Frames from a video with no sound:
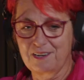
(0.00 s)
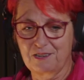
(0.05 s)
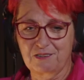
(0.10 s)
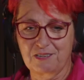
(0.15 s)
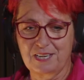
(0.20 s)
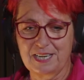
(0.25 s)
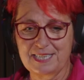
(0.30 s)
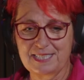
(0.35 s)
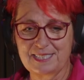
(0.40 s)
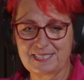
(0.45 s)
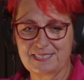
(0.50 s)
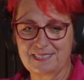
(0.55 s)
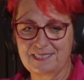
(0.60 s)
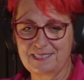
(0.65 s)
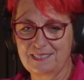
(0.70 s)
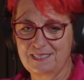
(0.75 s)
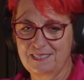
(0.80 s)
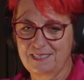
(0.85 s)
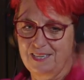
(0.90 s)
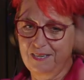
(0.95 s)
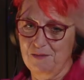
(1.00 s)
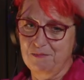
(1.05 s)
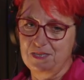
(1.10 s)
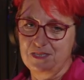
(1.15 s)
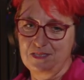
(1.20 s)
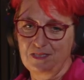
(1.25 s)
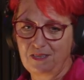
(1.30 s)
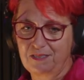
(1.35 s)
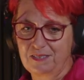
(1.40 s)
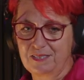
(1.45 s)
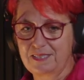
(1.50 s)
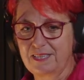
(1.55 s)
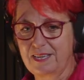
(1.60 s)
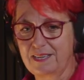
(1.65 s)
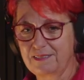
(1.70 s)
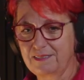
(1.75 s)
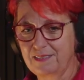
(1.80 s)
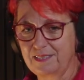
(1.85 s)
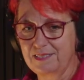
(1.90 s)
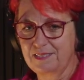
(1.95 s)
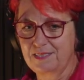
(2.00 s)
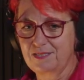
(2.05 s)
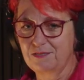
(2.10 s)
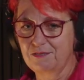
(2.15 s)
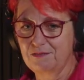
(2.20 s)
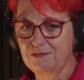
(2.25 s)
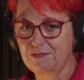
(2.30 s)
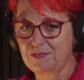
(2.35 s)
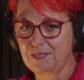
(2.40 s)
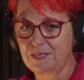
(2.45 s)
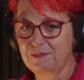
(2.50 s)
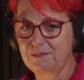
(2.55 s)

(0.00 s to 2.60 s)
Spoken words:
Grace. It's a tenement like southwest of